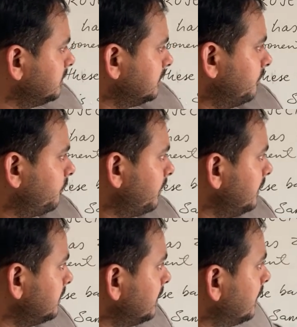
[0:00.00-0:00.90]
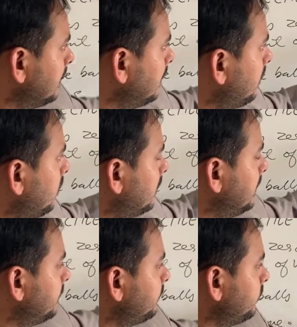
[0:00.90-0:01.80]
the front, or
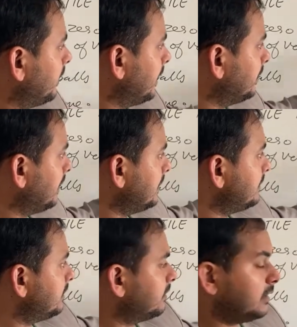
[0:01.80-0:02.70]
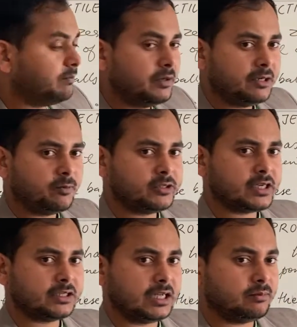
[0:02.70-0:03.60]
if you are analyzing the complete
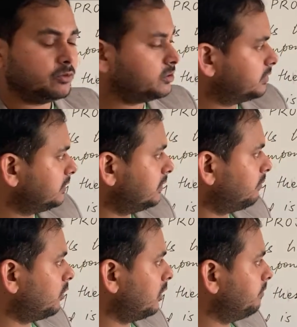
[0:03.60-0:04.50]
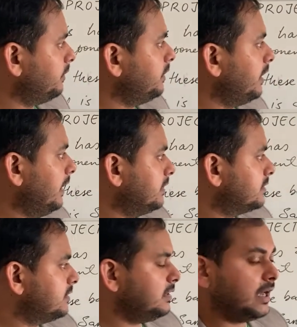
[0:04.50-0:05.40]
projectile motion, the ball B and
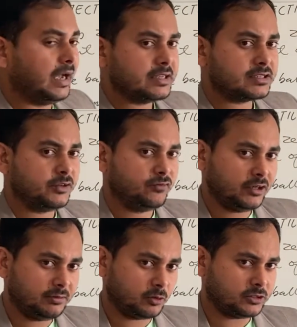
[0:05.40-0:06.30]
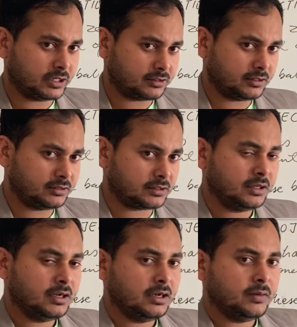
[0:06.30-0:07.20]
C has different trajectories.
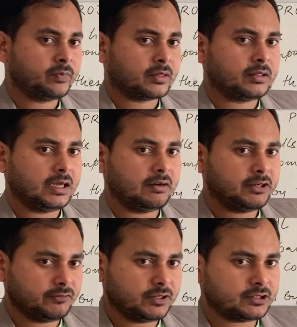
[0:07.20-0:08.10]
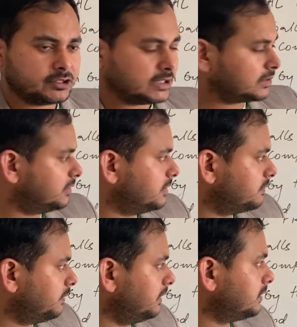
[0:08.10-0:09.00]
They have different trajectories,
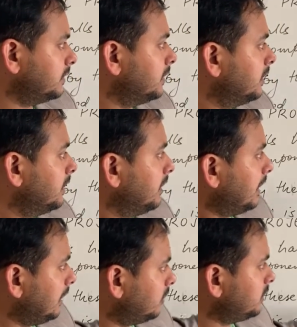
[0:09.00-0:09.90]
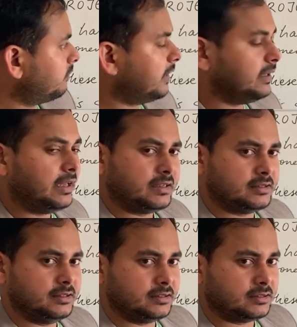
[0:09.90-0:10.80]
but along the
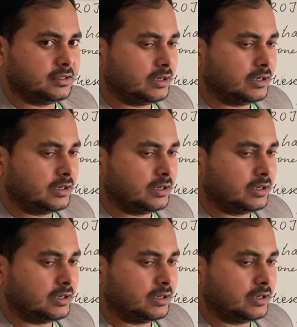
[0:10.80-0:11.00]
y-axis,